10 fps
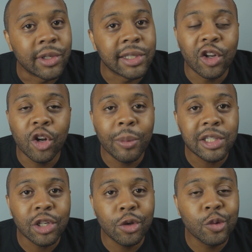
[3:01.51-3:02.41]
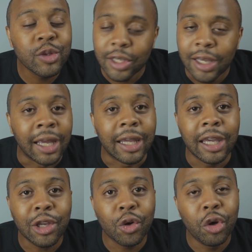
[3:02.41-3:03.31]
would just get on my toes and
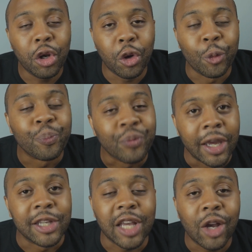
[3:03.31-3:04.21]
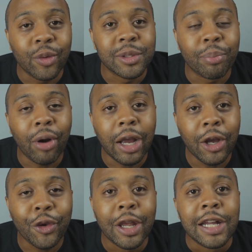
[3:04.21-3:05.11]
kick it on home. And so I was
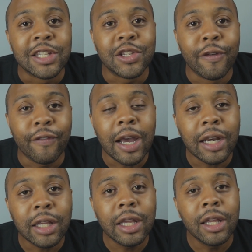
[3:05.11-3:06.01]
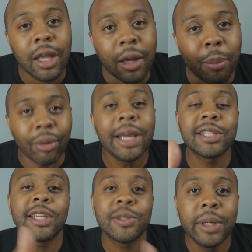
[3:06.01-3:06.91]
proud to finally break
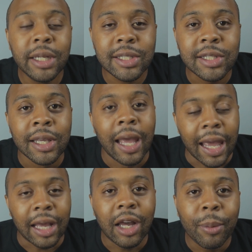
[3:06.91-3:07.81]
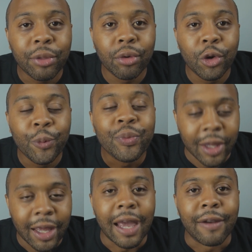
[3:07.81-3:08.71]
6 minutes and come through
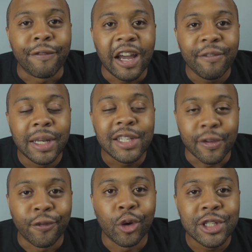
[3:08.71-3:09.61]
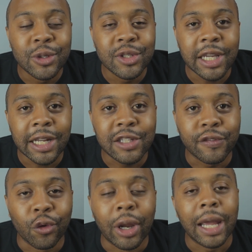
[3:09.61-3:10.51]
in 5 minutes and 42 seconds
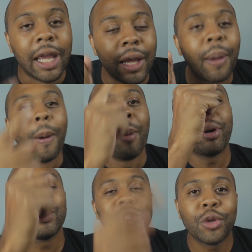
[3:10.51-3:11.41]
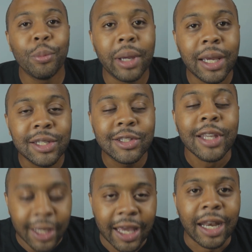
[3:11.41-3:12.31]
for a personal
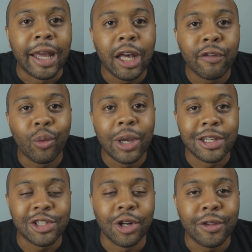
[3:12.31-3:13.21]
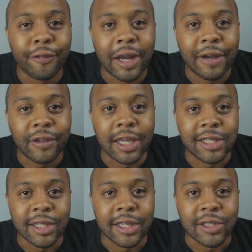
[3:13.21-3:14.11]
best and a hell of a way to start the
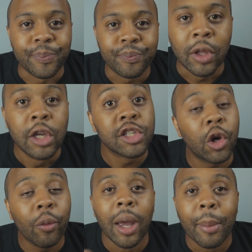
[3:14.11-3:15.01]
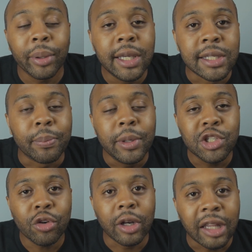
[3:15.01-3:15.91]
5K season. So please be
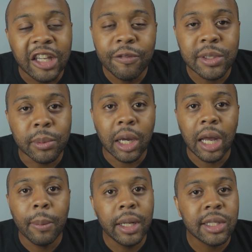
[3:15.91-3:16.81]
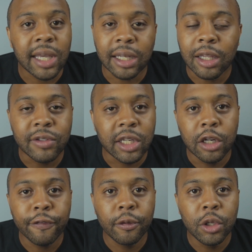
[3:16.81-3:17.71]
sure to leave me some comments. I'd love to
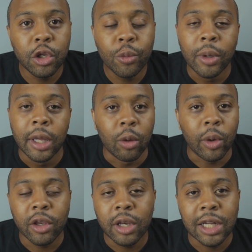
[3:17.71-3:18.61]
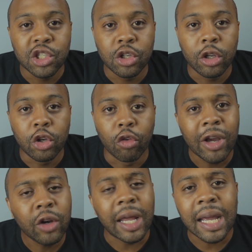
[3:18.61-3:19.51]
hear from you, whether or not you're you know
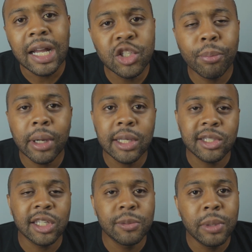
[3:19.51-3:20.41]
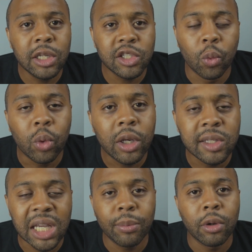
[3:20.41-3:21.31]
right on the edge of breaking six minutes, or what are
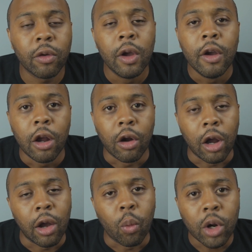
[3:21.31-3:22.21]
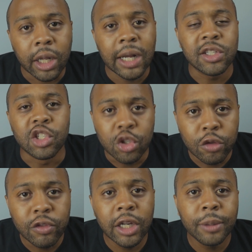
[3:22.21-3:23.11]
the type of uh, workouts that
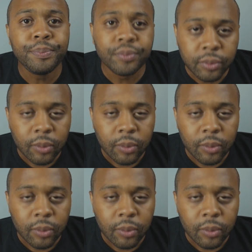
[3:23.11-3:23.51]
you've done